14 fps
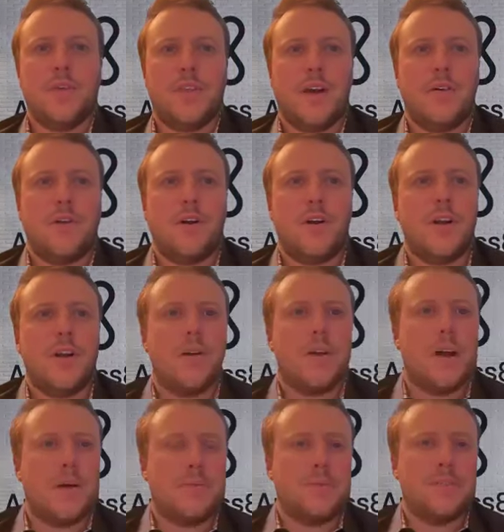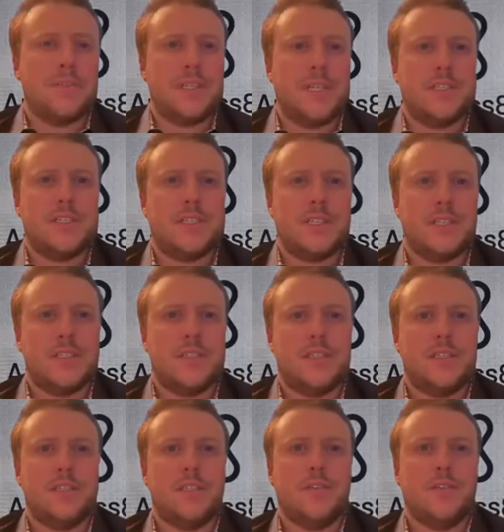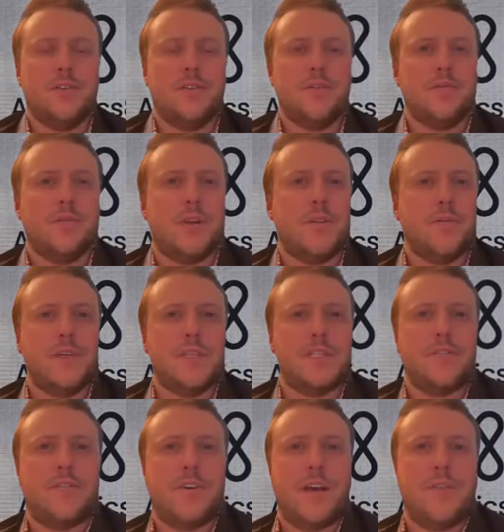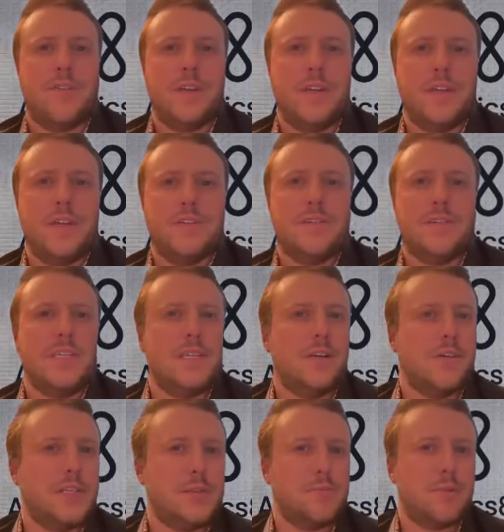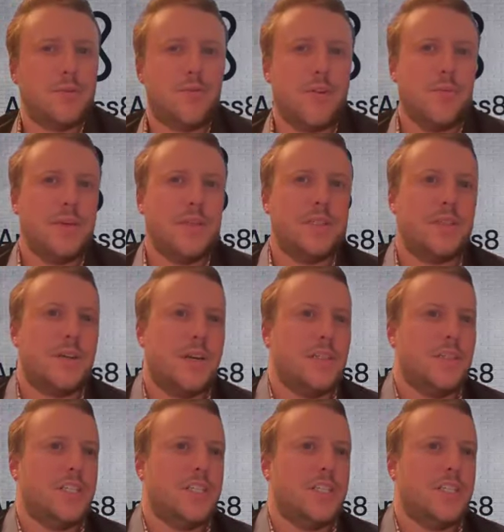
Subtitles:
without ongoing optimizations, you run the risk of having decreased performance or